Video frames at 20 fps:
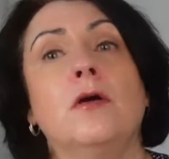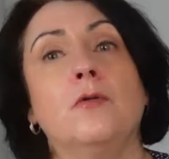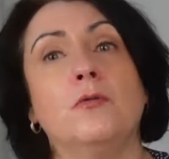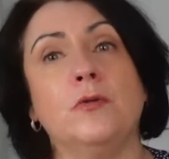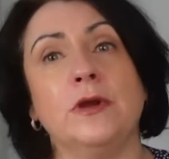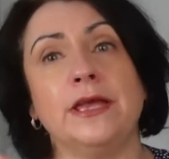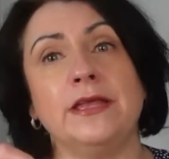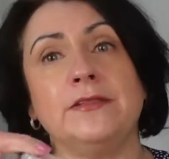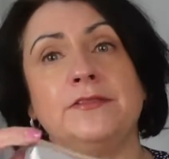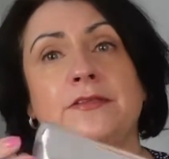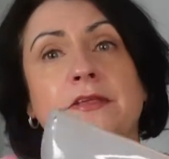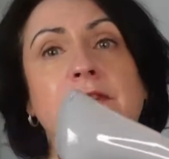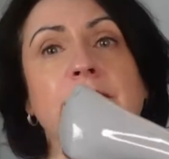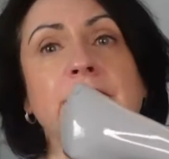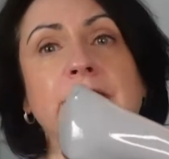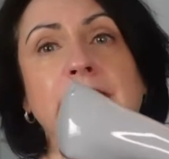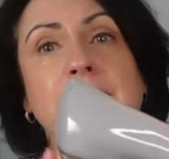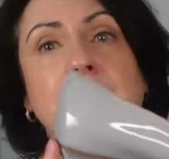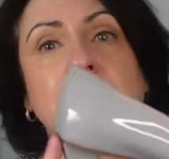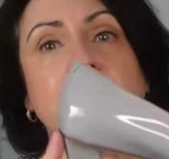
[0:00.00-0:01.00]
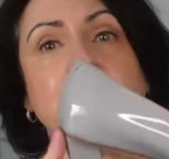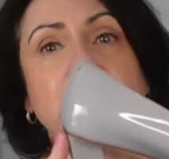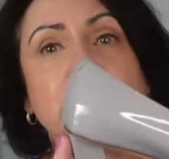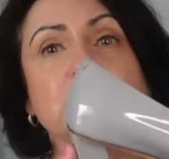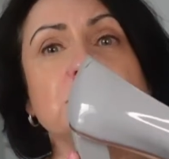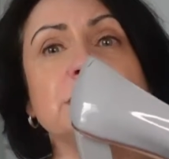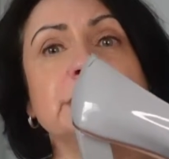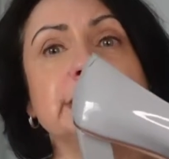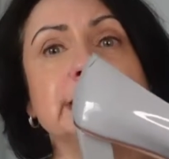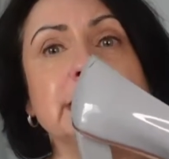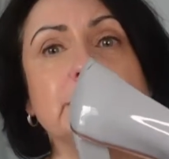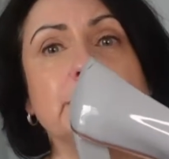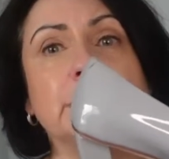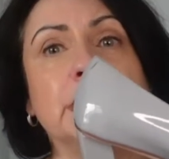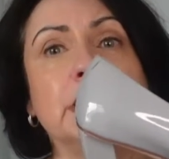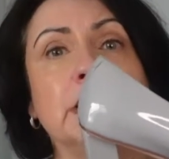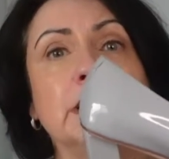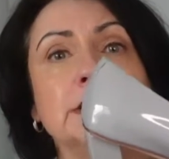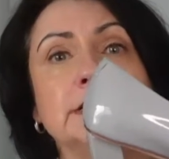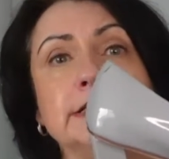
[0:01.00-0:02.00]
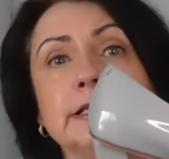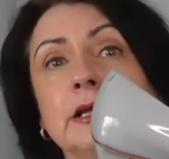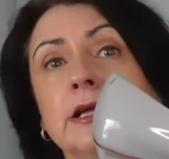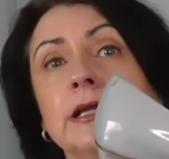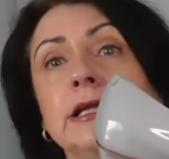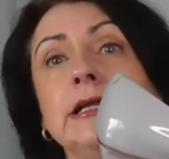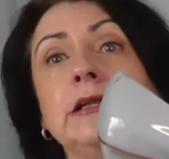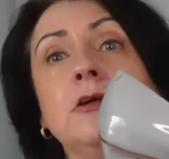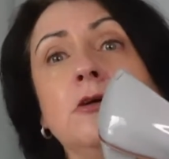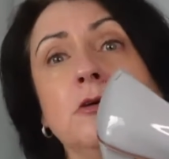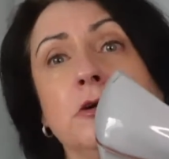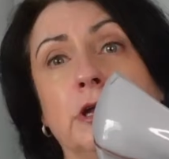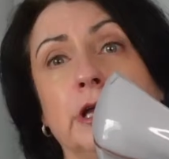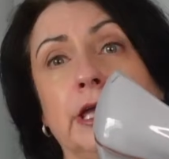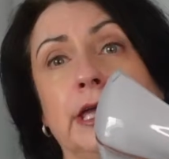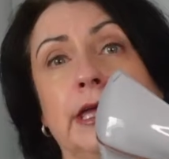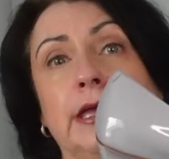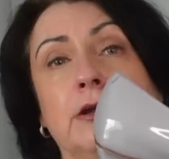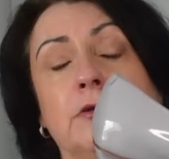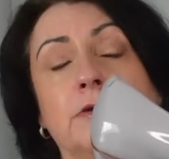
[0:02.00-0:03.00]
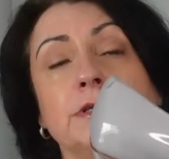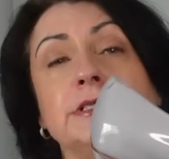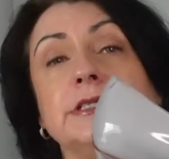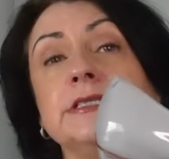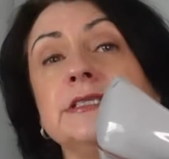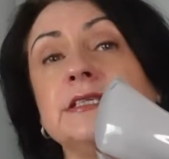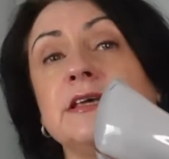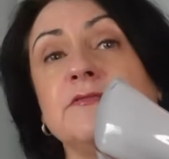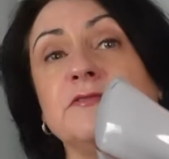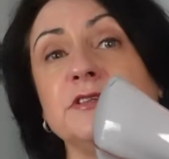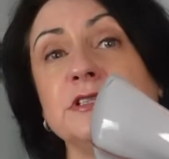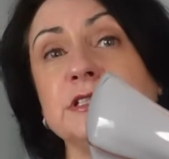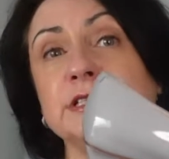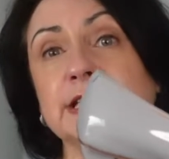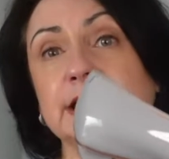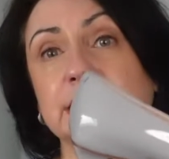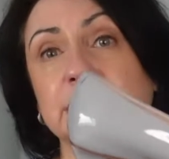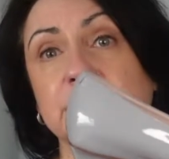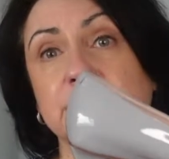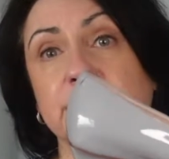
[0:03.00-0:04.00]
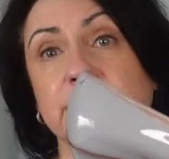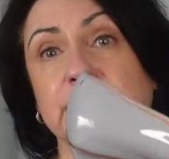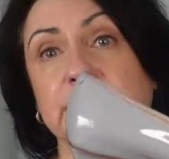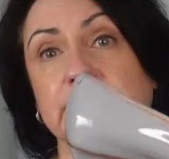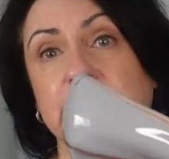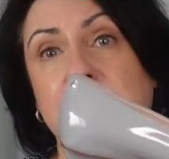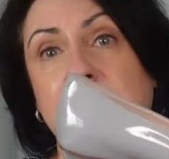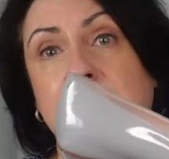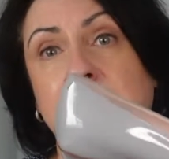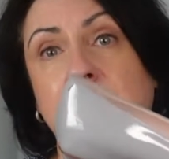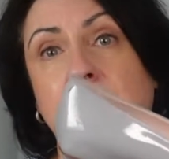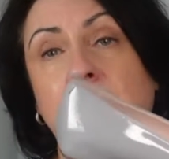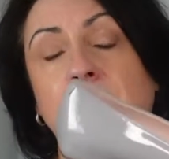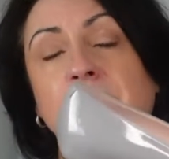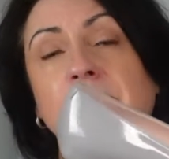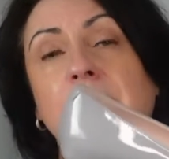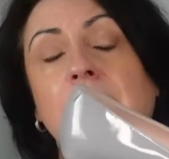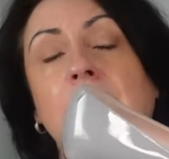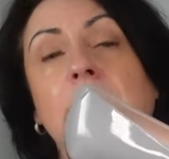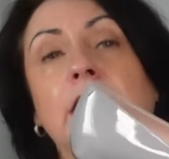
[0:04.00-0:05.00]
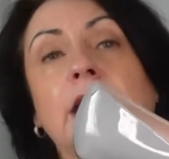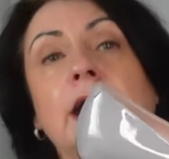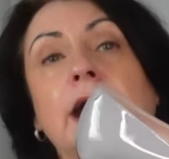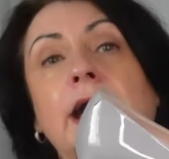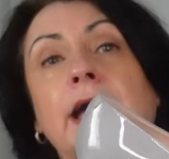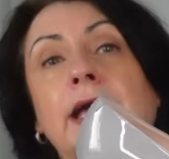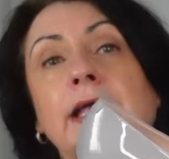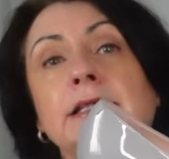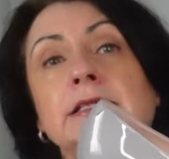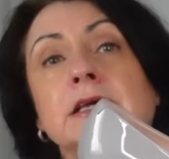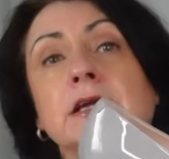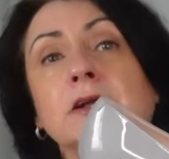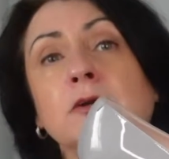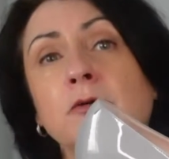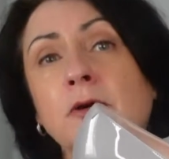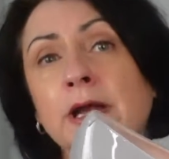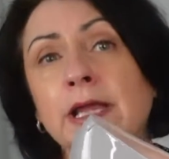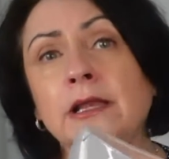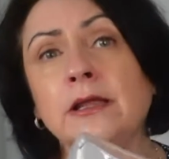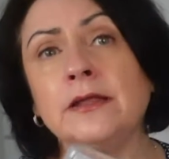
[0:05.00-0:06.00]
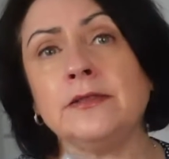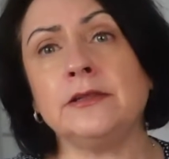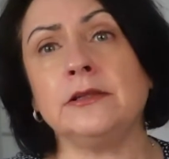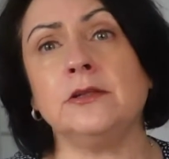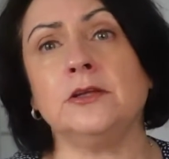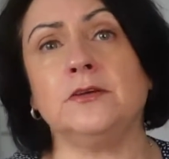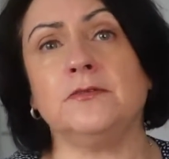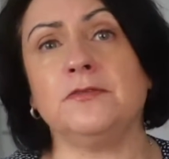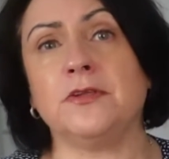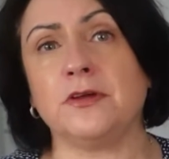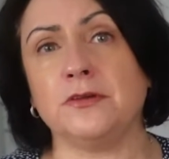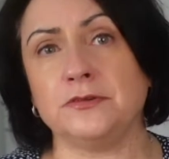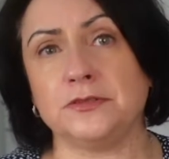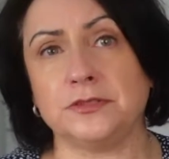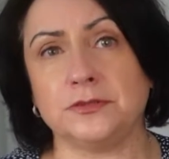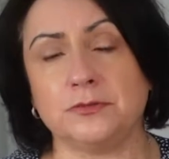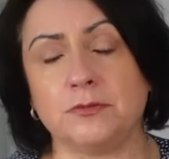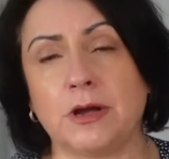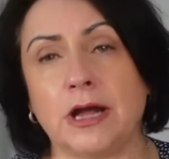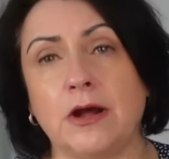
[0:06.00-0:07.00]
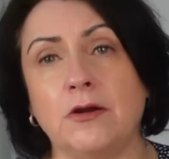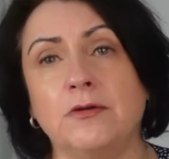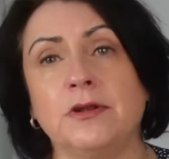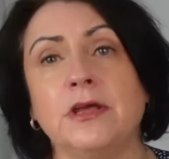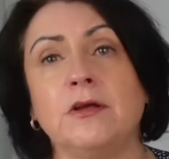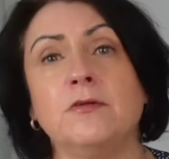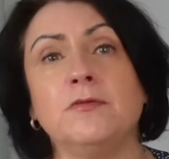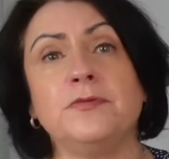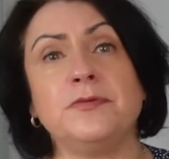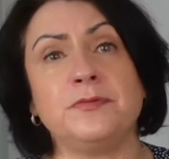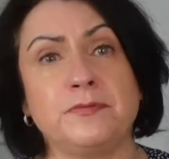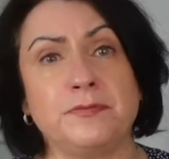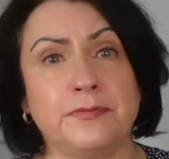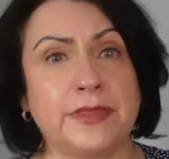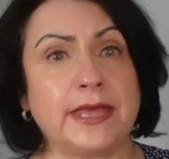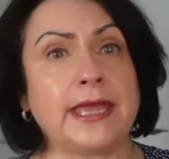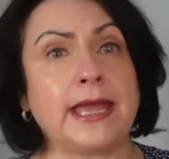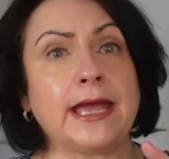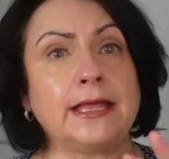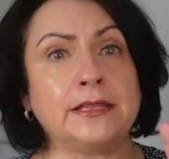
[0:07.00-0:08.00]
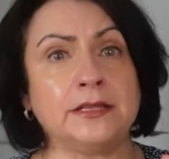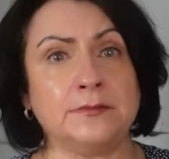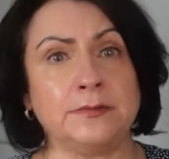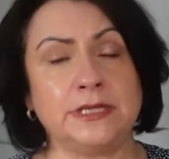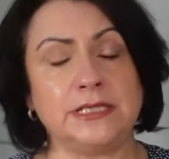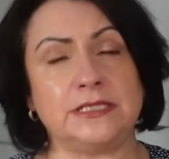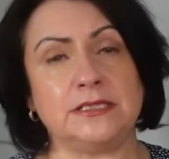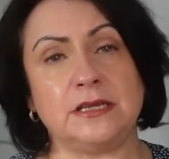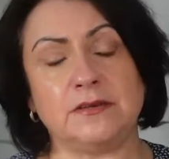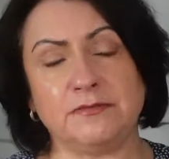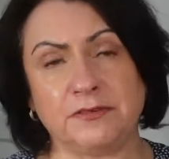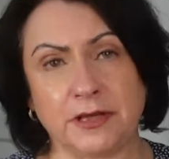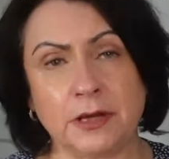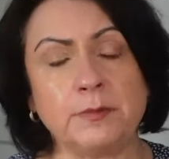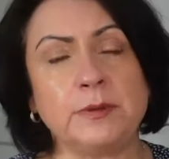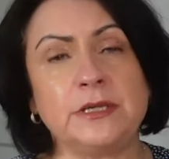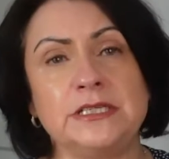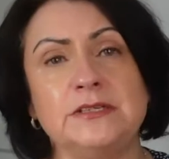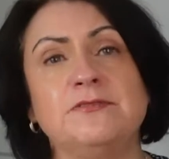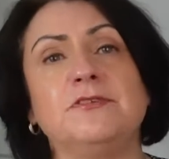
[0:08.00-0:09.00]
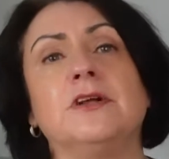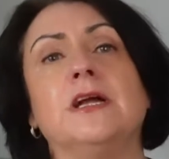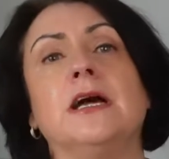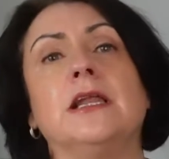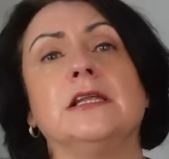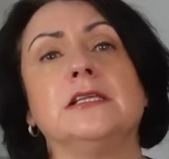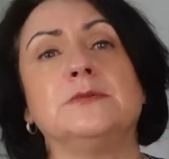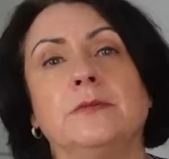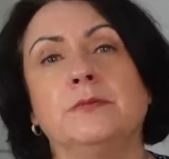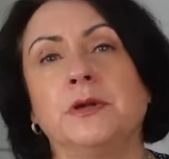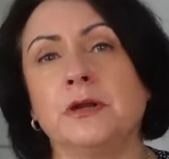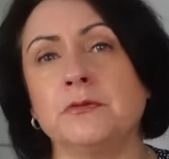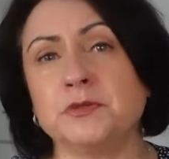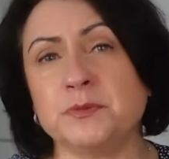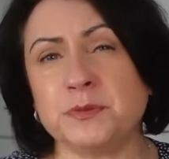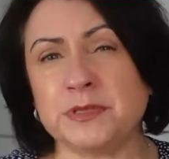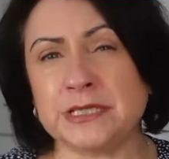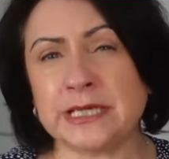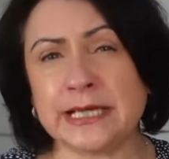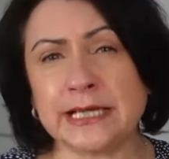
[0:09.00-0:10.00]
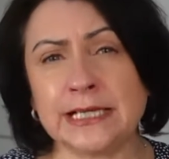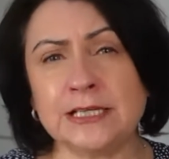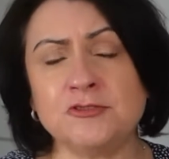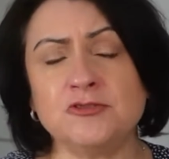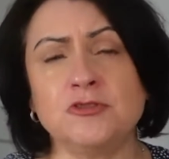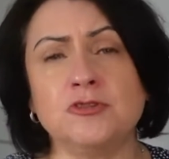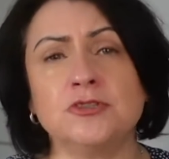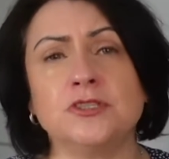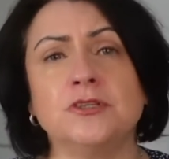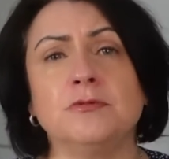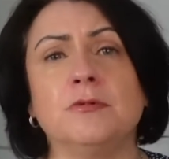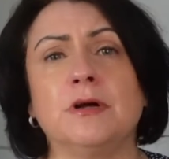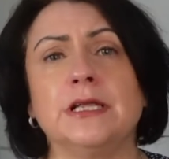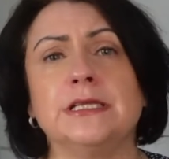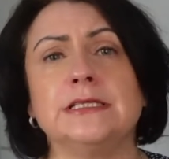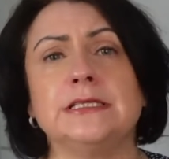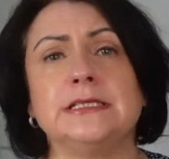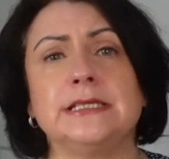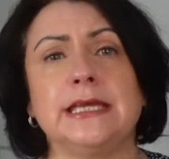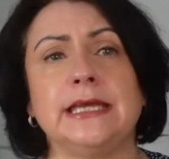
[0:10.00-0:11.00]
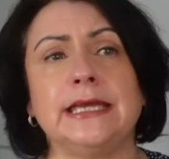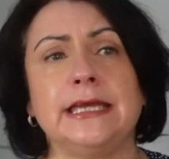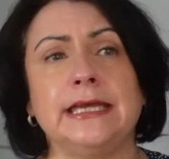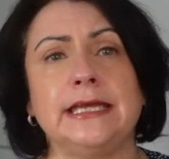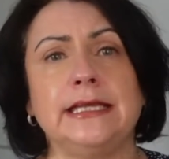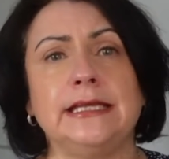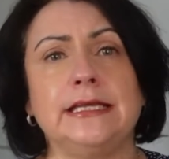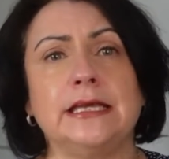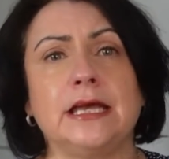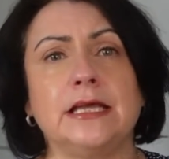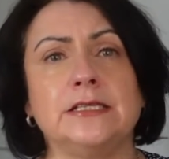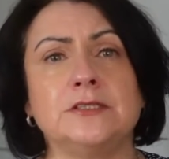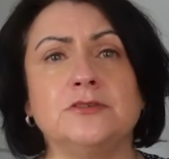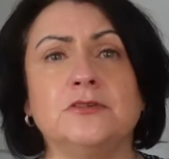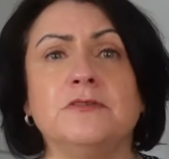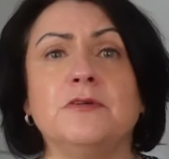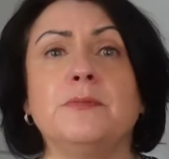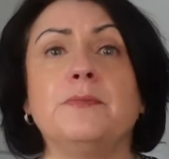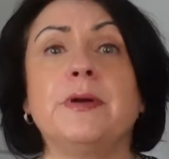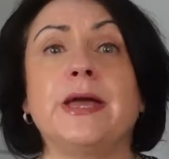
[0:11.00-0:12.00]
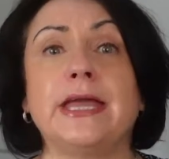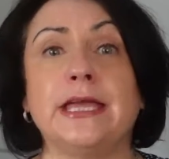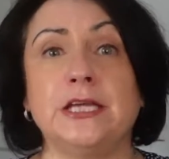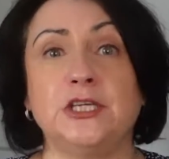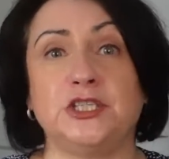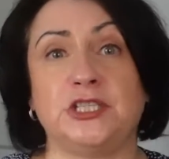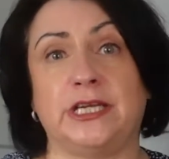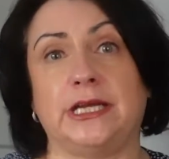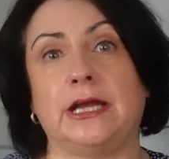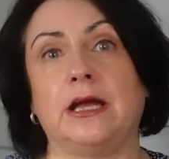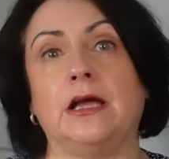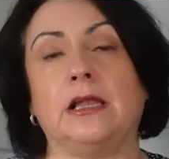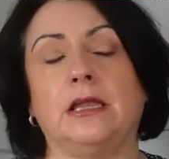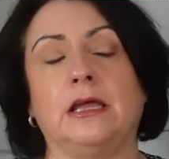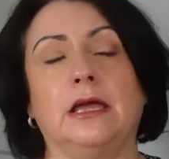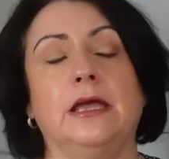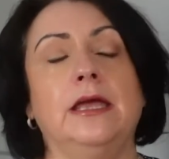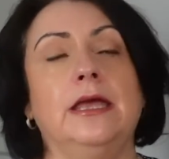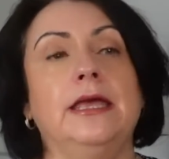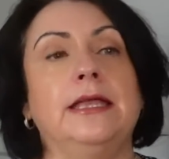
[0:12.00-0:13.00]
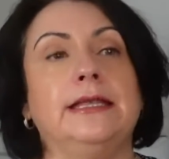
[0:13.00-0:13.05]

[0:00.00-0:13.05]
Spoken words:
with the much slimmer and slightly longer heel. It's a 7 centimetre heel, and I quite like the look of those as well. Now, they had them in a couple of different colours, but I was particularly drawn to the ones in a sort of a beigey colour.